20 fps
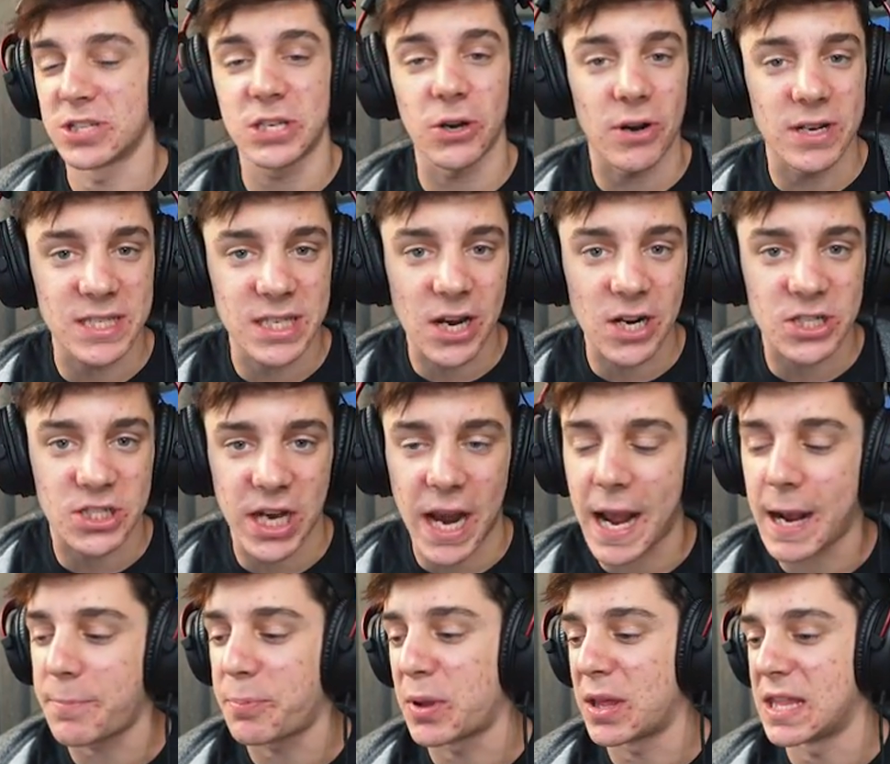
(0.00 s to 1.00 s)
So I saw
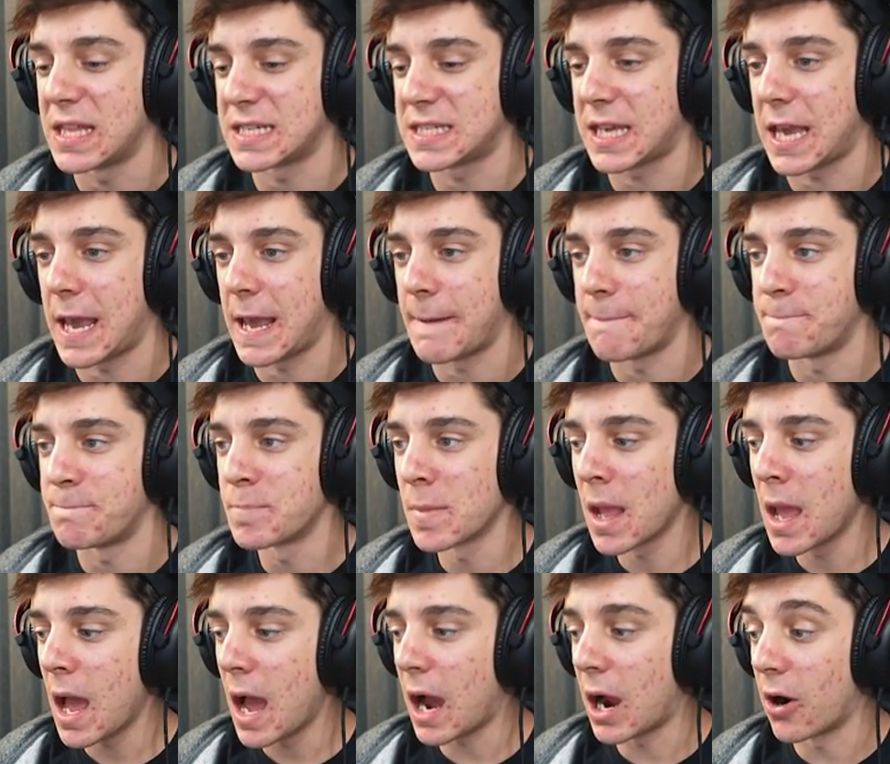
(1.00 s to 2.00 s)
Jack play this game,
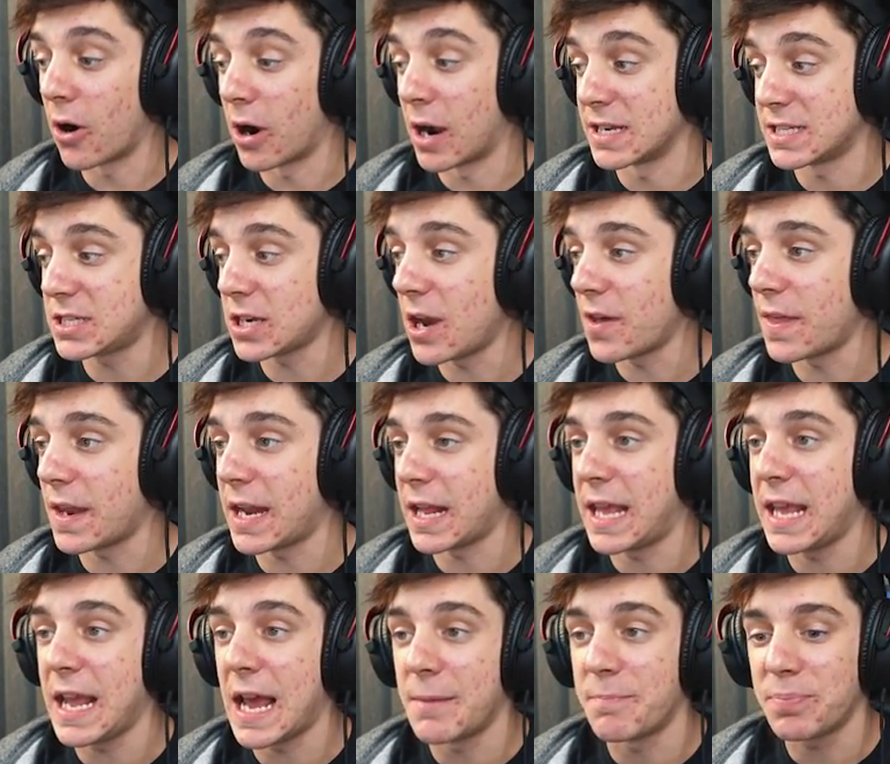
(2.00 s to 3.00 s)
or I saw that
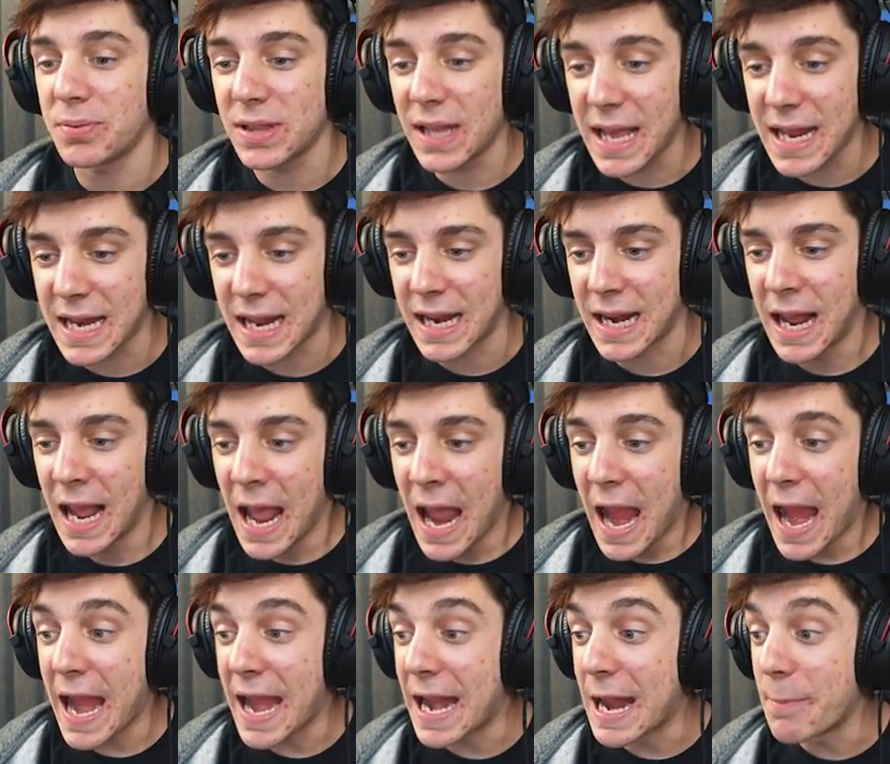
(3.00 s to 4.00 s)
he had played it,
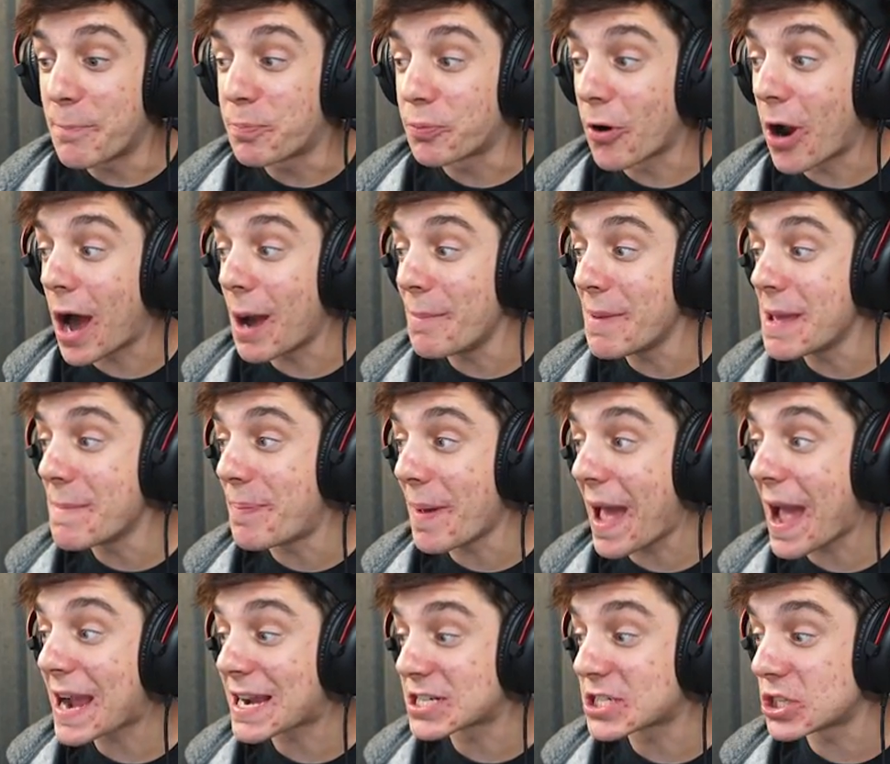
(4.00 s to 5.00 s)
and it brought me
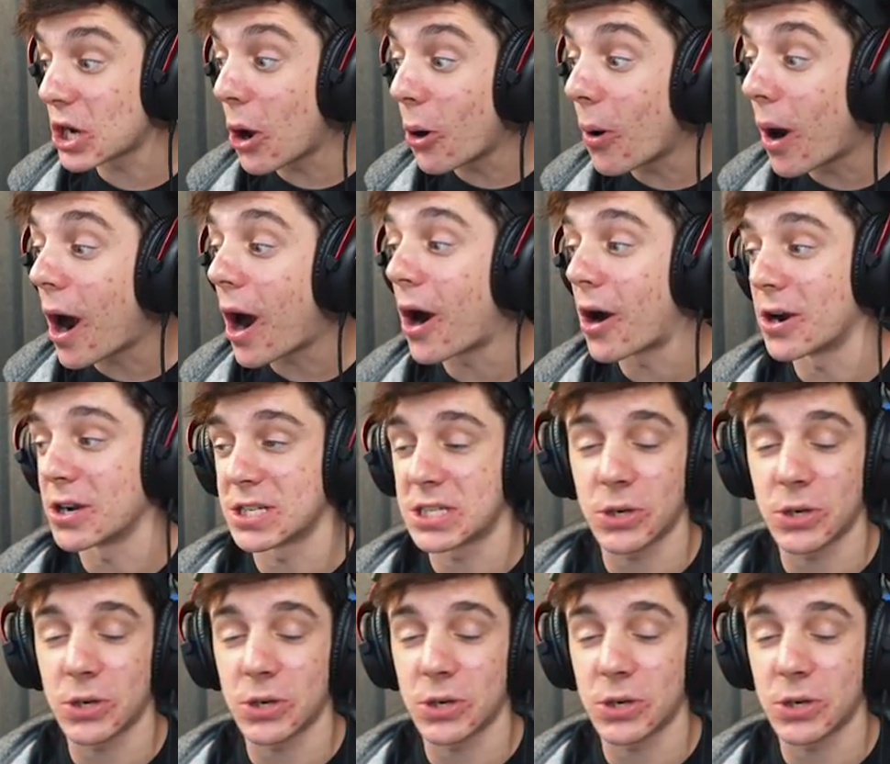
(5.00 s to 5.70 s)
back so hard.